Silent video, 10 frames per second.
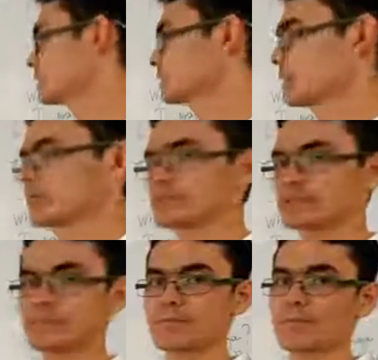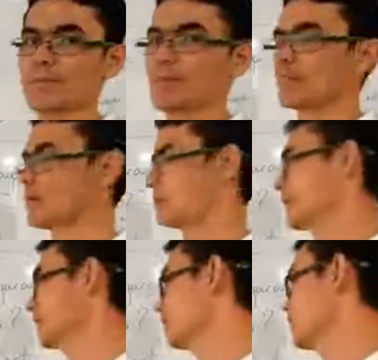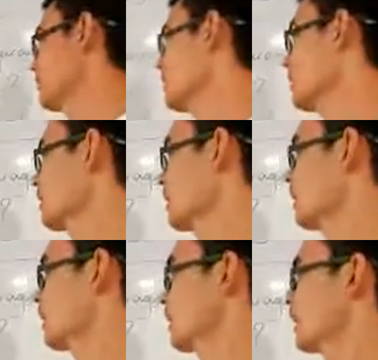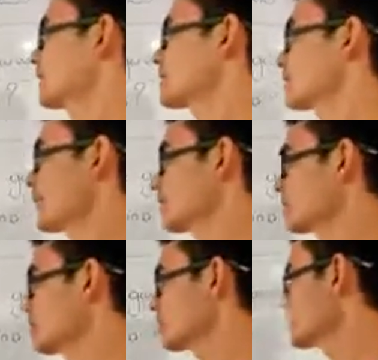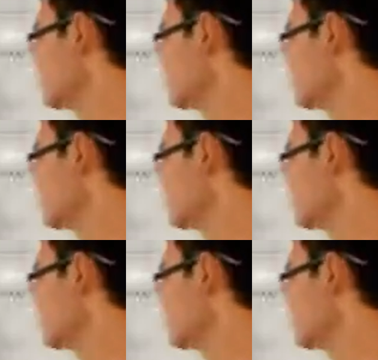exams. Okay, that's main clause.